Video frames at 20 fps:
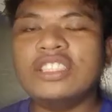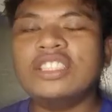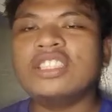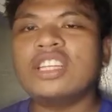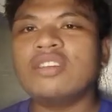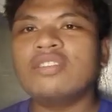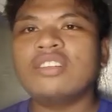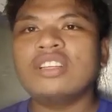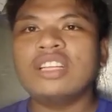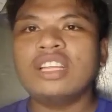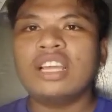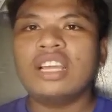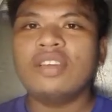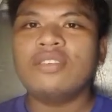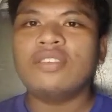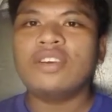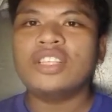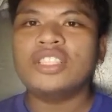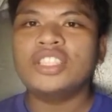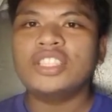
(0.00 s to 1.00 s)
Ginstavin
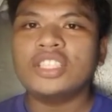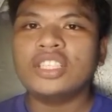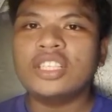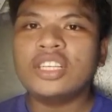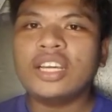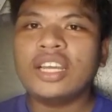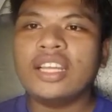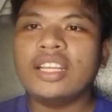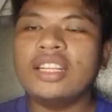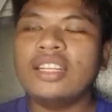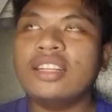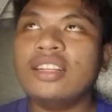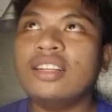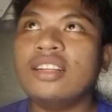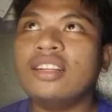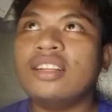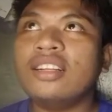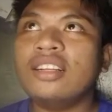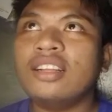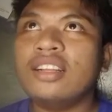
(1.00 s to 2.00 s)
Ibrahim
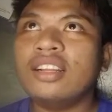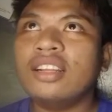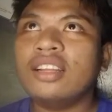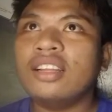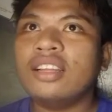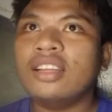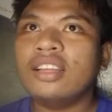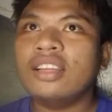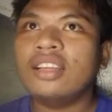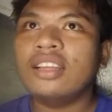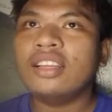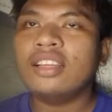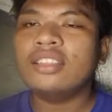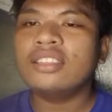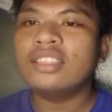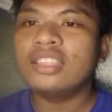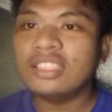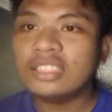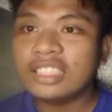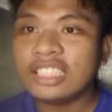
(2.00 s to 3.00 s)

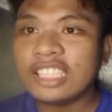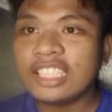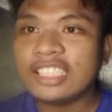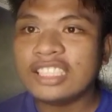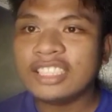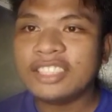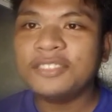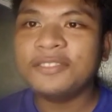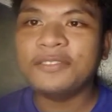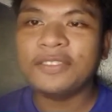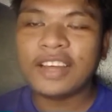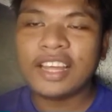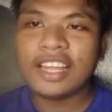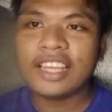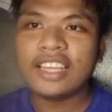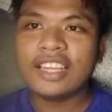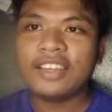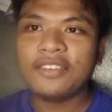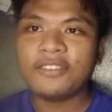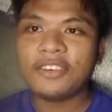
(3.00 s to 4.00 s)
and this is
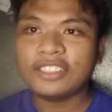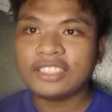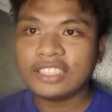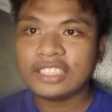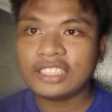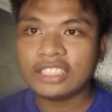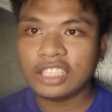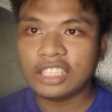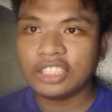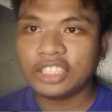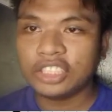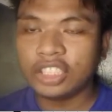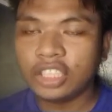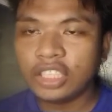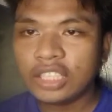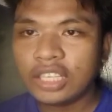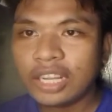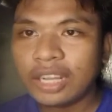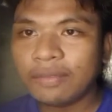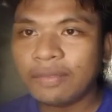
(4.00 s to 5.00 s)
my
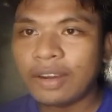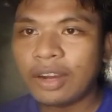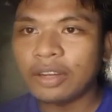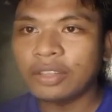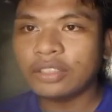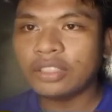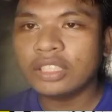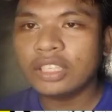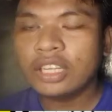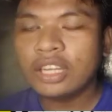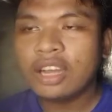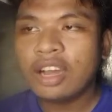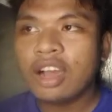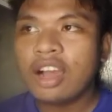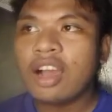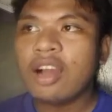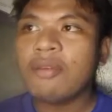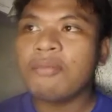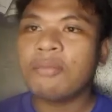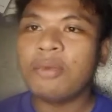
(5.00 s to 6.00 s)
presentation about
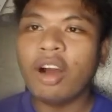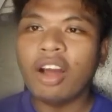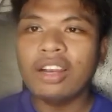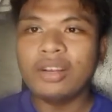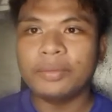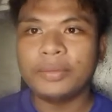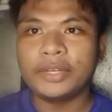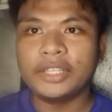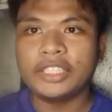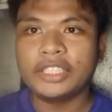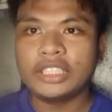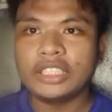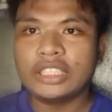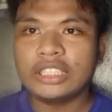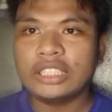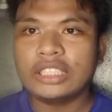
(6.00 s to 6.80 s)
polymers.